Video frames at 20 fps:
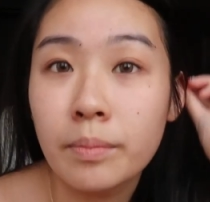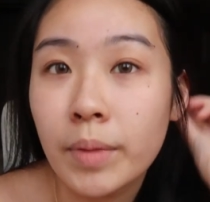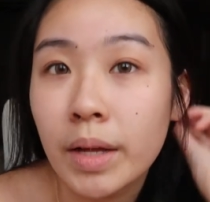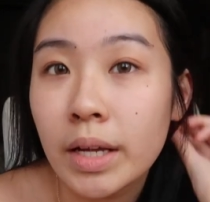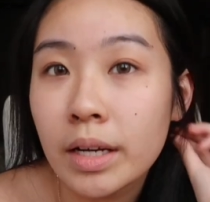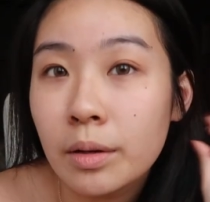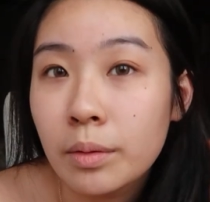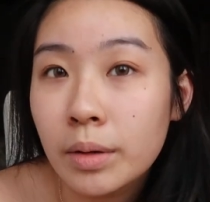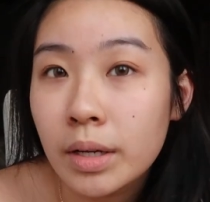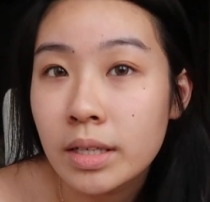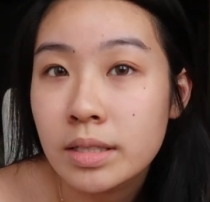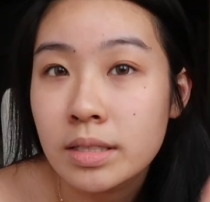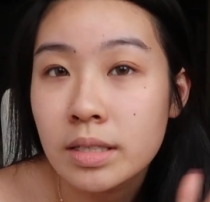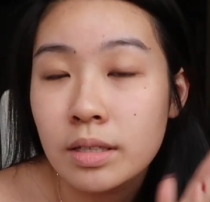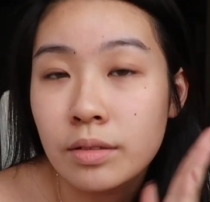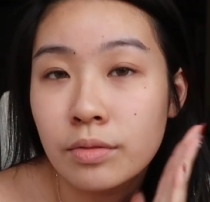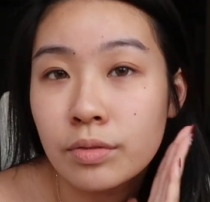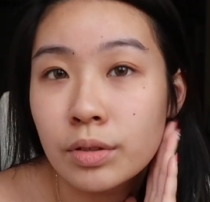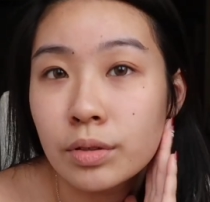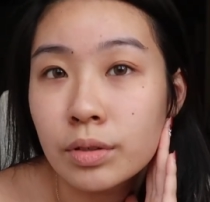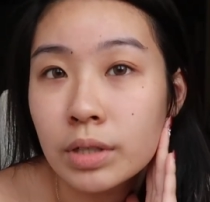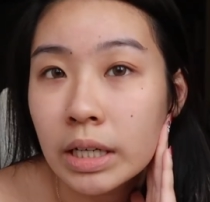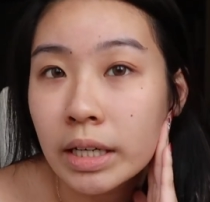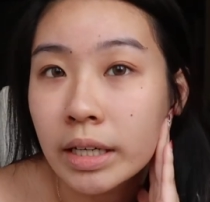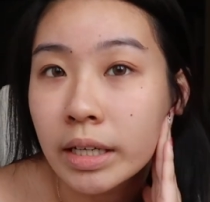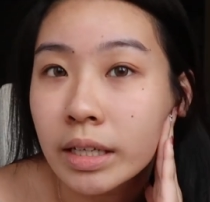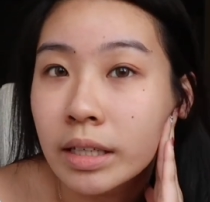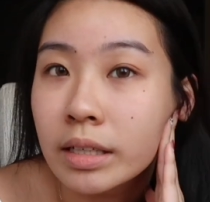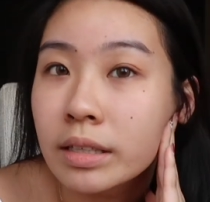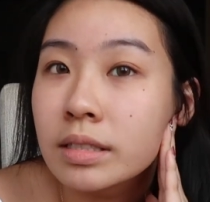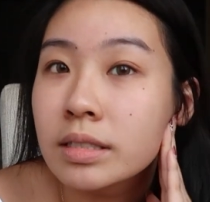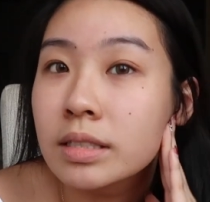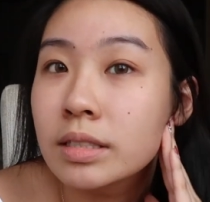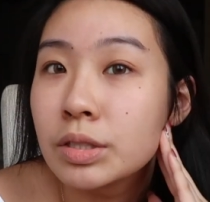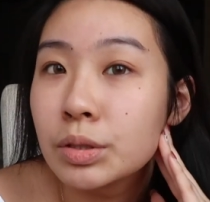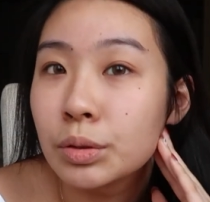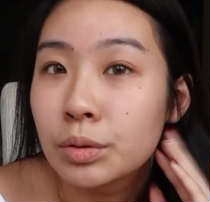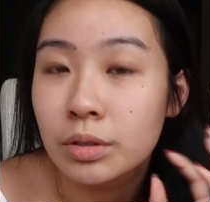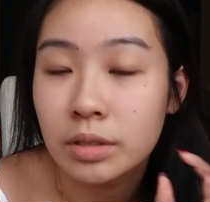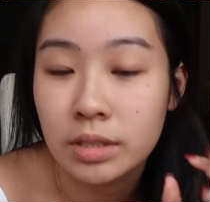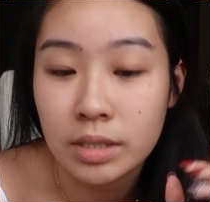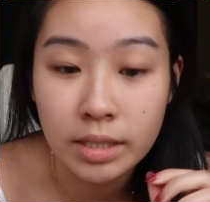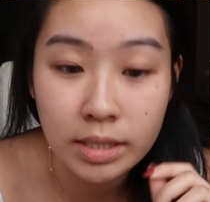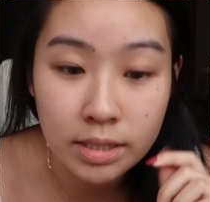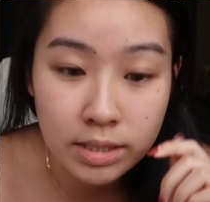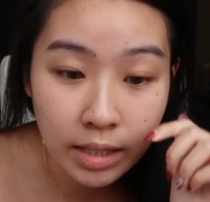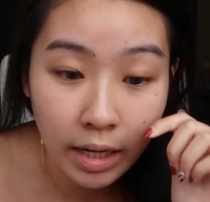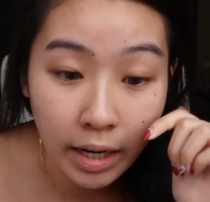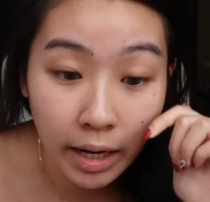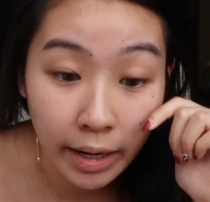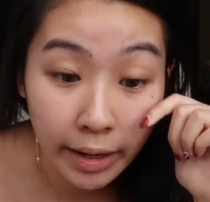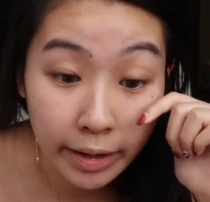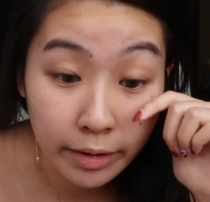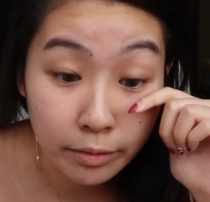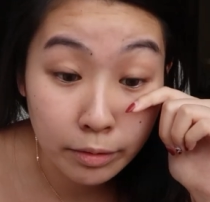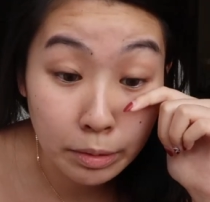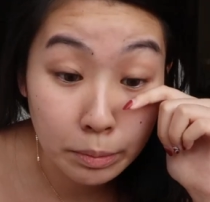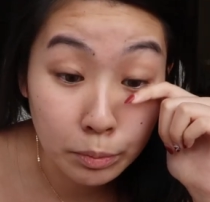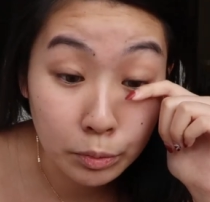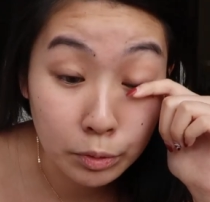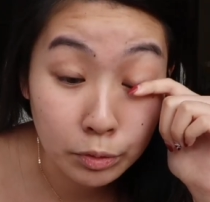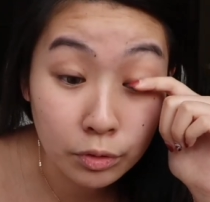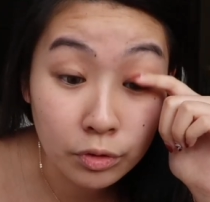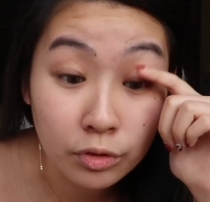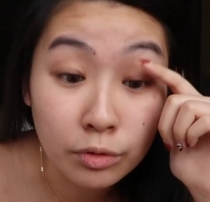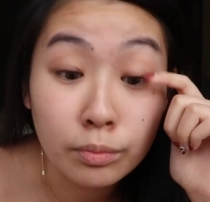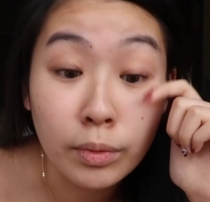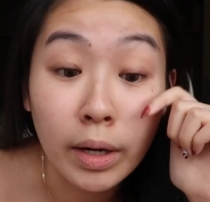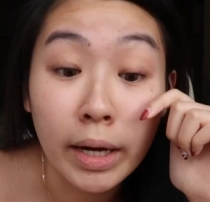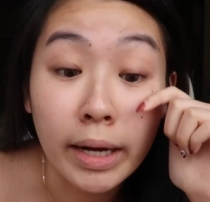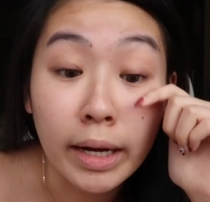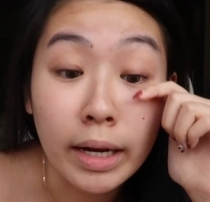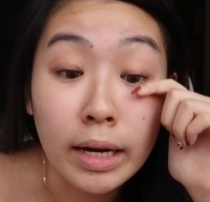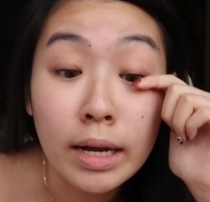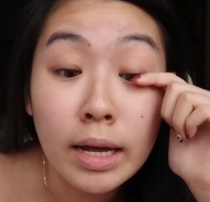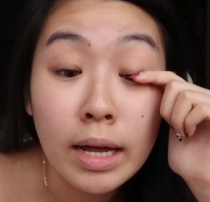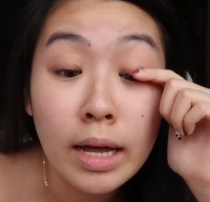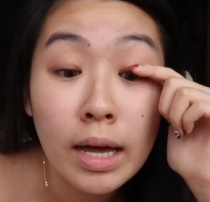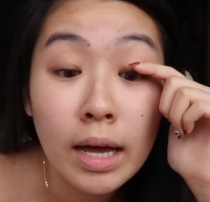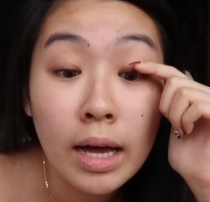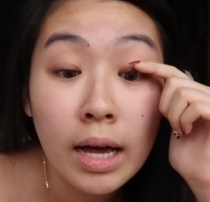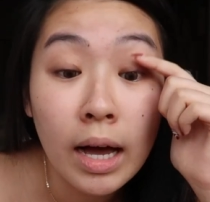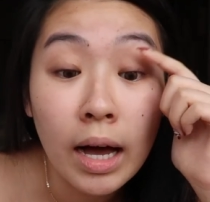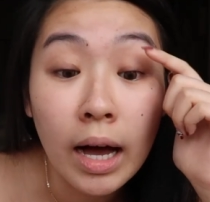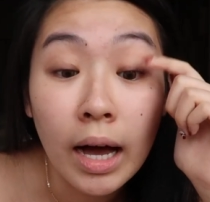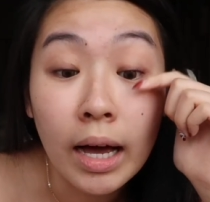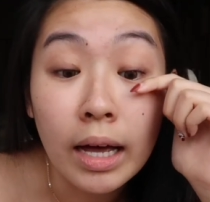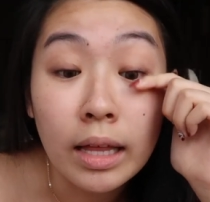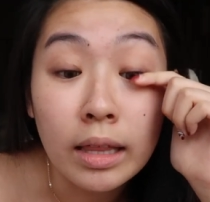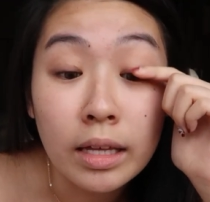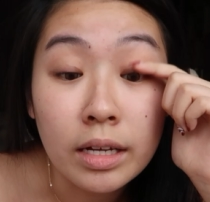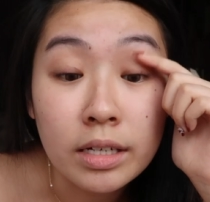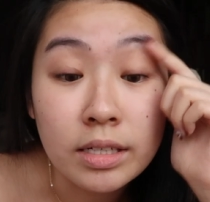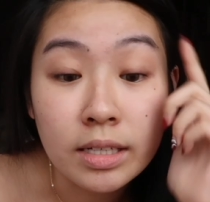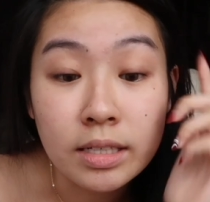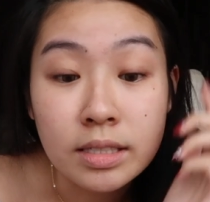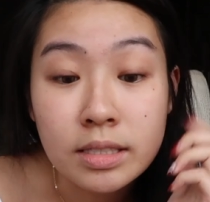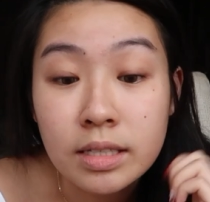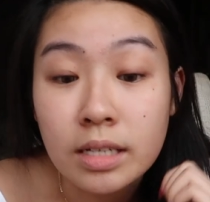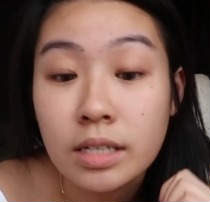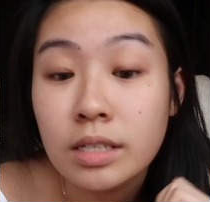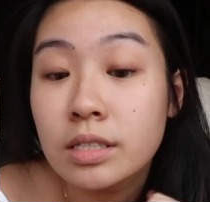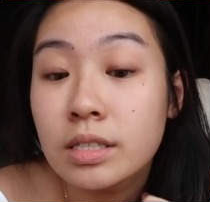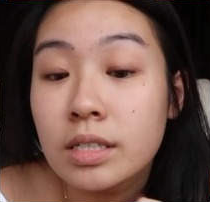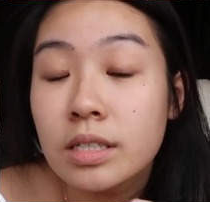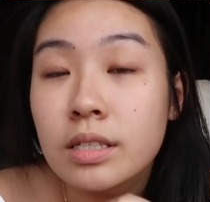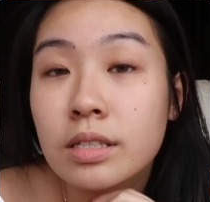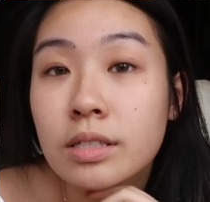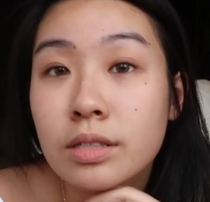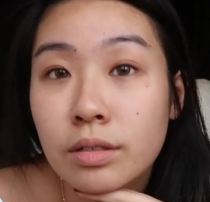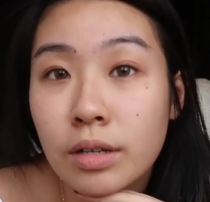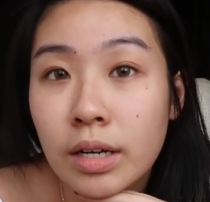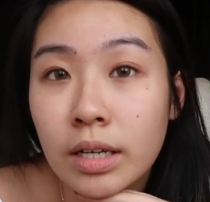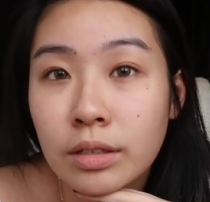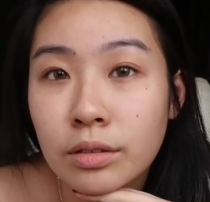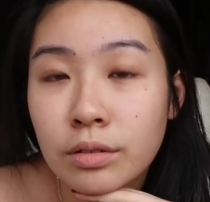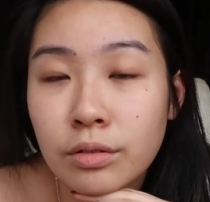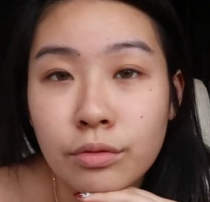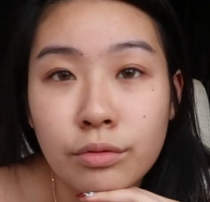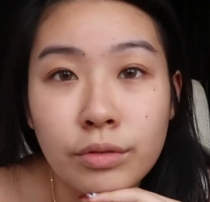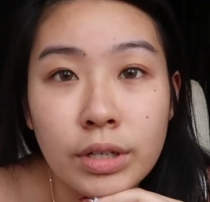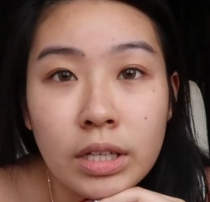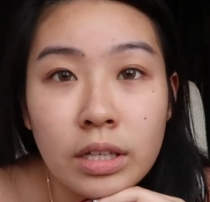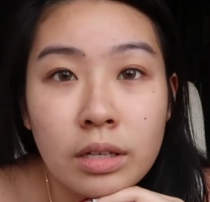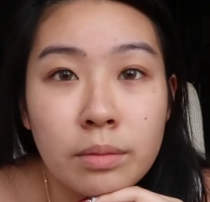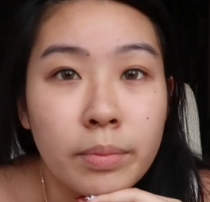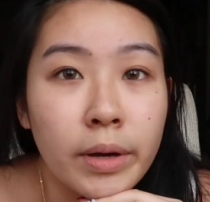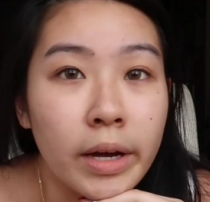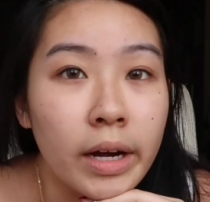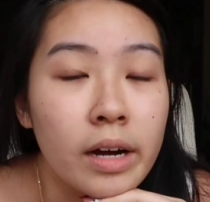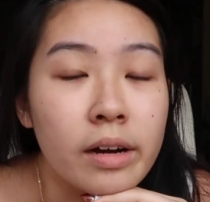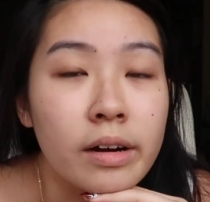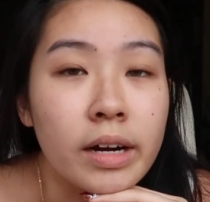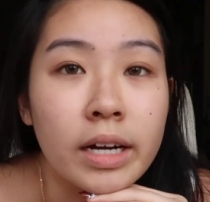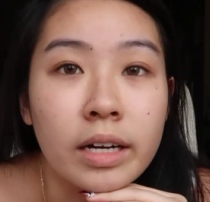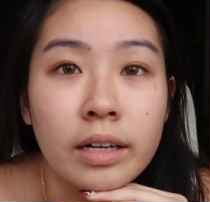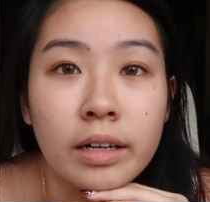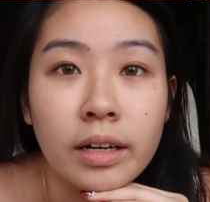Anyways, if you guys notice, I removed my eyelash extension, so I look really bare right